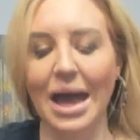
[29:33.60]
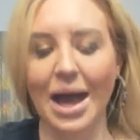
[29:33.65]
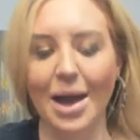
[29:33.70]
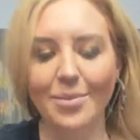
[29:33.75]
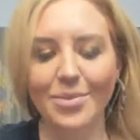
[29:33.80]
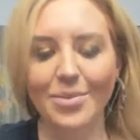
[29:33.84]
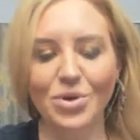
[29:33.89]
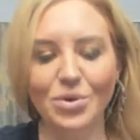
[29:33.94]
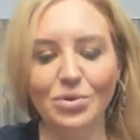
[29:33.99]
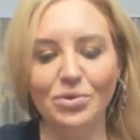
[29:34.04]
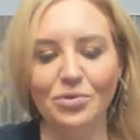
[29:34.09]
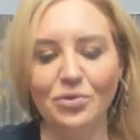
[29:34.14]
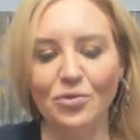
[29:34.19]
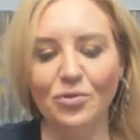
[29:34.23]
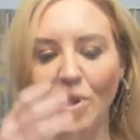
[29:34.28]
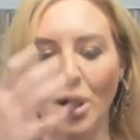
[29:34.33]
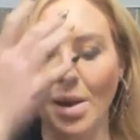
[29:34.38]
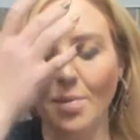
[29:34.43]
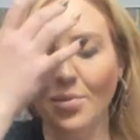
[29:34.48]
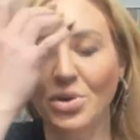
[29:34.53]
I'm gonna
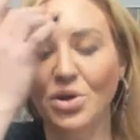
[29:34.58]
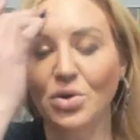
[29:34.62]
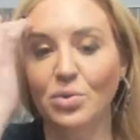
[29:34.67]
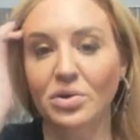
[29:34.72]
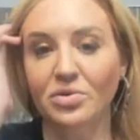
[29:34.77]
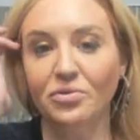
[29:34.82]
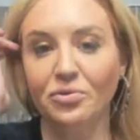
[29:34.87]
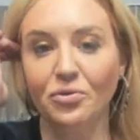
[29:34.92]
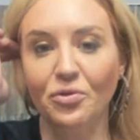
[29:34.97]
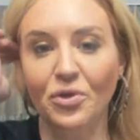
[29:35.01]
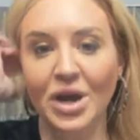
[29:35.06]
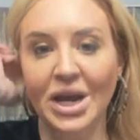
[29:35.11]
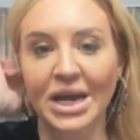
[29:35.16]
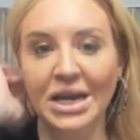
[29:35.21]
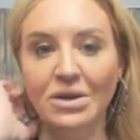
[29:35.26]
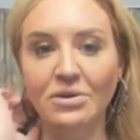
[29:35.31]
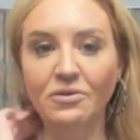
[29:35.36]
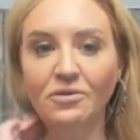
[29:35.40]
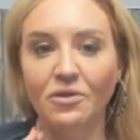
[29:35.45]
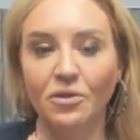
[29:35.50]
I'm gonna
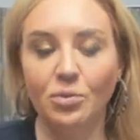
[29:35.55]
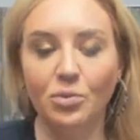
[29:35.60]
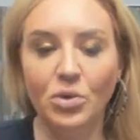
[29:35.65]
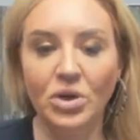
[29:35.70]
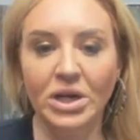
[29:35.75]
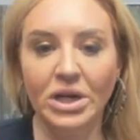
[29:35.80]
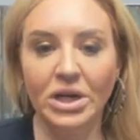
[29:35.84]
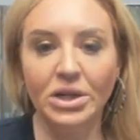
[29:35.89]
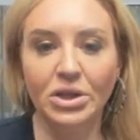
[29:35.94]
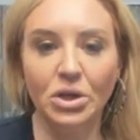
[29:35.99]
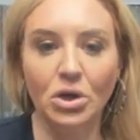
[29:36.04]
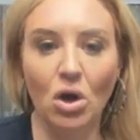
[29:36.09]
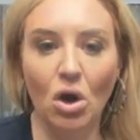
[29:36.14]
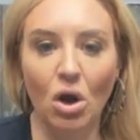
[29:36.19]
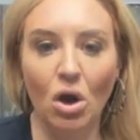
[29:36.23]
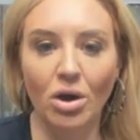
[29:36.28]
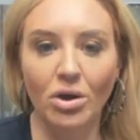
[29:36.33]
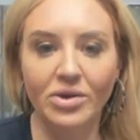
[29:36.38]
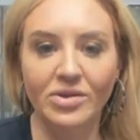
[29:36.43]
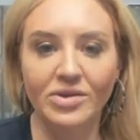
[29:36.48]
refrain from reading the
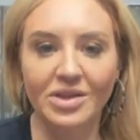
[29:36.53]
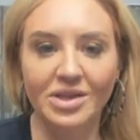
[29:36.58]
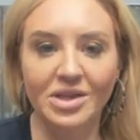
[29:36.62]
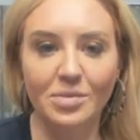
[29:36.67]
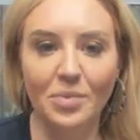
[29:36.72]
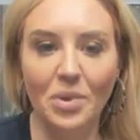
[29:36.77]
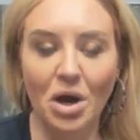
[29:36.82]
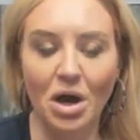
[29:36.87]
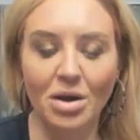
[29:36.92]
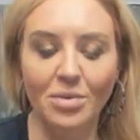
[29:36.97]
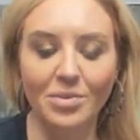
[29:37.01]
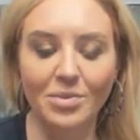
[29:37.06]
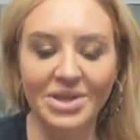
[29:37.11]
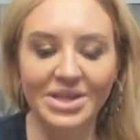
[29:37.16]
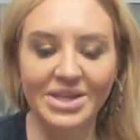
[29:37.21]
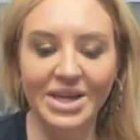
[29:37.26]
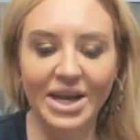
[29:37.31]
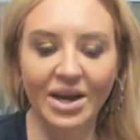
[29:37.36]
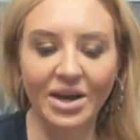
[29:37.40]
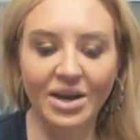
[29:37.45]
cards at the bottom of the
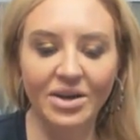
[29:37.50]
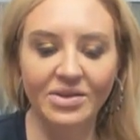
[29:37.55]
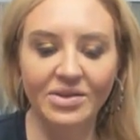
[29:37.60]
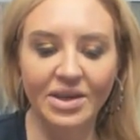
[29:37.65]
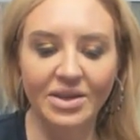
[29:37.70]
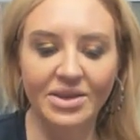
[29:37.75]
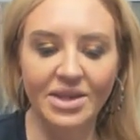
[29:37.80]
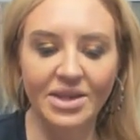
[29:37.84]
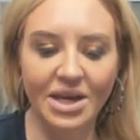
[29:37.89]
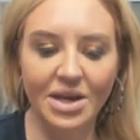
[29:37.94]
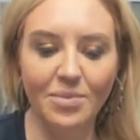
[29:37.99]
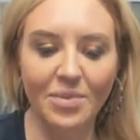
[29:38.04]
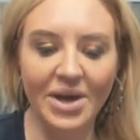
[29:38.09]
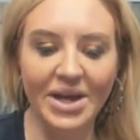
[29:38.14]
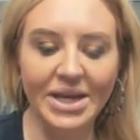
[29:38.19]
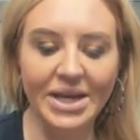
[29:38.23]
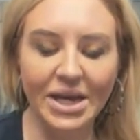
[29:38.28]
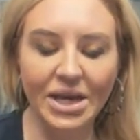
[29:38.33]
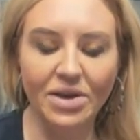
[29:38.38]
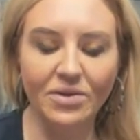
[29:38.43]
deck because I think it
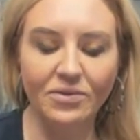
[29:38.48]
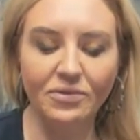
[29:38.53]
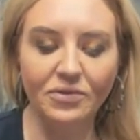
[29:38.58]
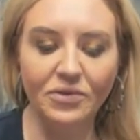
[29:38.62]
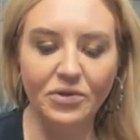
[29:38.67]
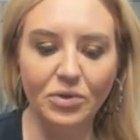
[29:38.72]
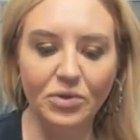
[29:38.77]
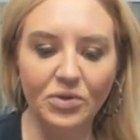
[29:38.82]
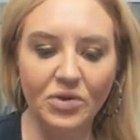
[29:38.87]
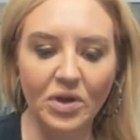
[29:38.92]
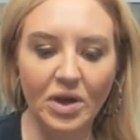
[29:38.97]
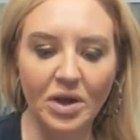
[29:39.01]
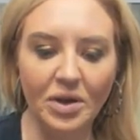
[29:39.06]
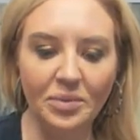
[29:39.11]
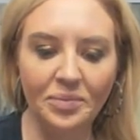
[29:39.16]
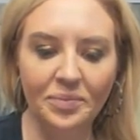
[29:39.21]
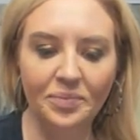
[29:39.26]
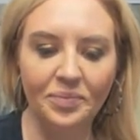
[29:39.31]
might get confusing.